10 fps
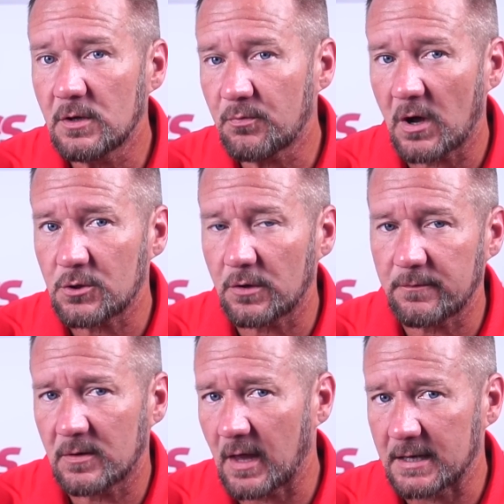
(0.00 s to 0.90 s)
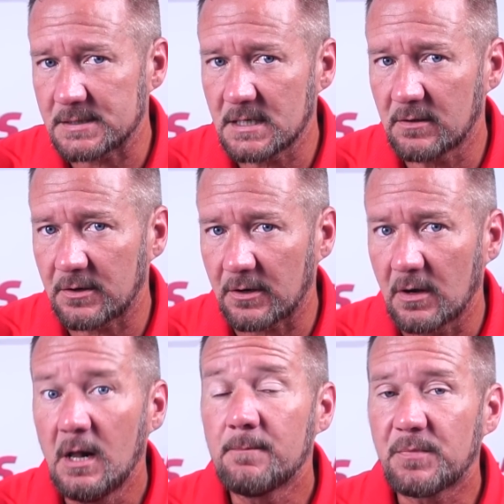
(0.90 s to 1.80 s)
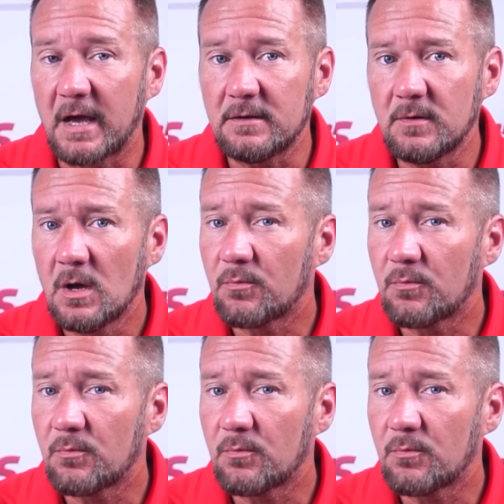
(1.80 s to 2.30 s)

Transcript: the pressure for that cylinder. Then